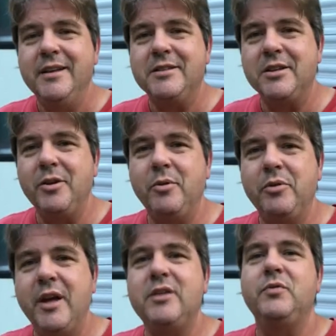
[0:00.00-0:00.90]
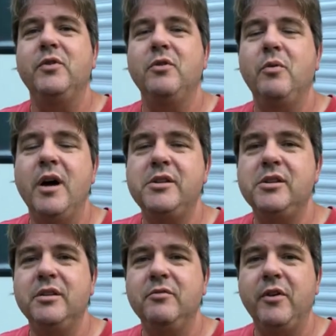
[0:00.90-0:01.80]
So thanks for
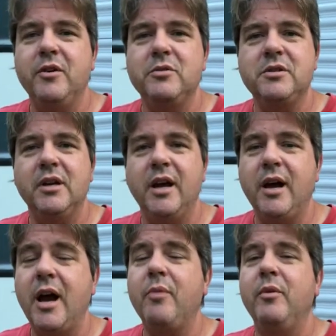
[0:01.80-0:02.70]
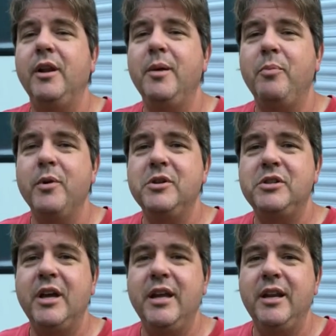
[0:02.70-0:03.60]
watching, folks. Uh, I really
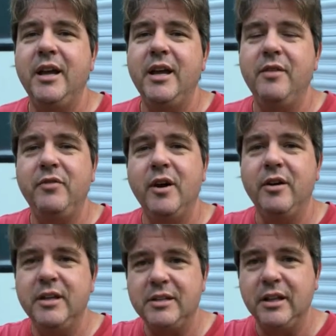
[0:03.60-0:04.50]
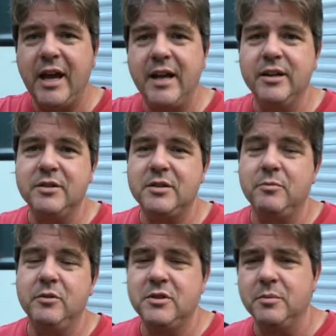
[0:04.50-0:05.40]
appreciate it. Hey, if y'all hit the like and the
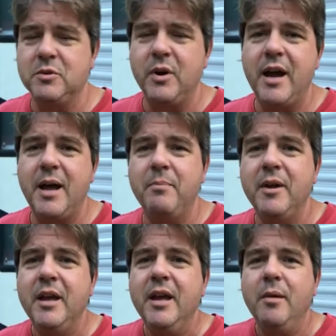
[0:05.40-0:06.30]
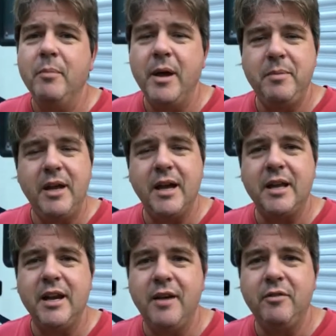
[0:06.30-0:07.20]
subscribe, maybe I
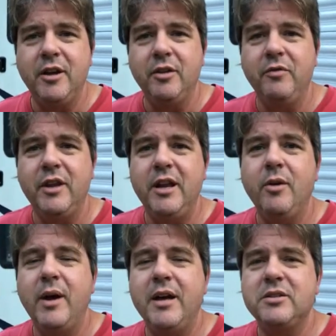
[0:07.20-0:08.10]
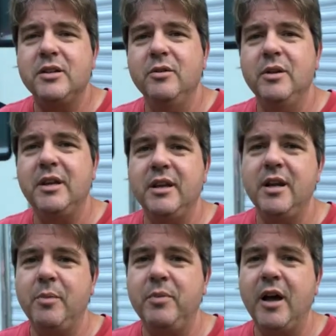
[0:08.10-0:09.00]
can have another video out soon that can
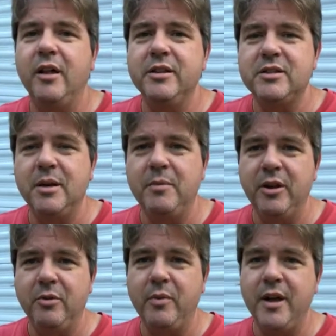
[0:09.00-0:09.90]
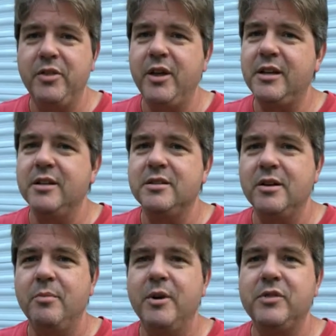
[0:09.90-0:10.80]
help y'all in some other way. Thank you
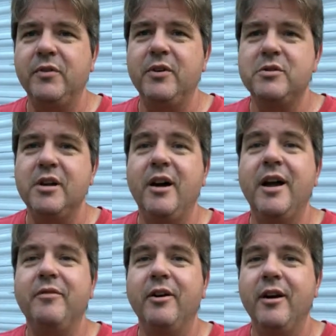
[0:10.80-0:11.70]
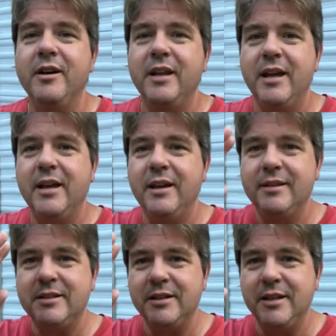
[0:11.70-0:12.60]
so much, folks. Y'all have a great day.
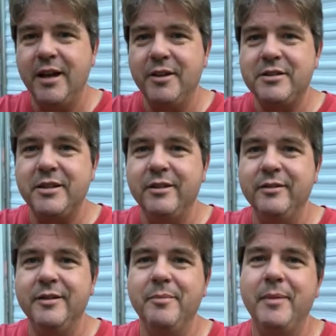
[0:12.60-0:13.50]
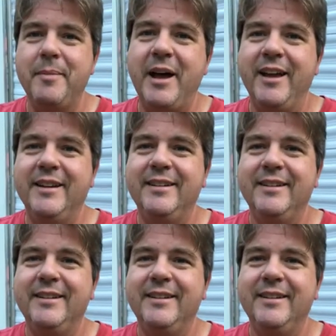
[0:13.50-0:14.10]
See y'all soon. Bye-bye.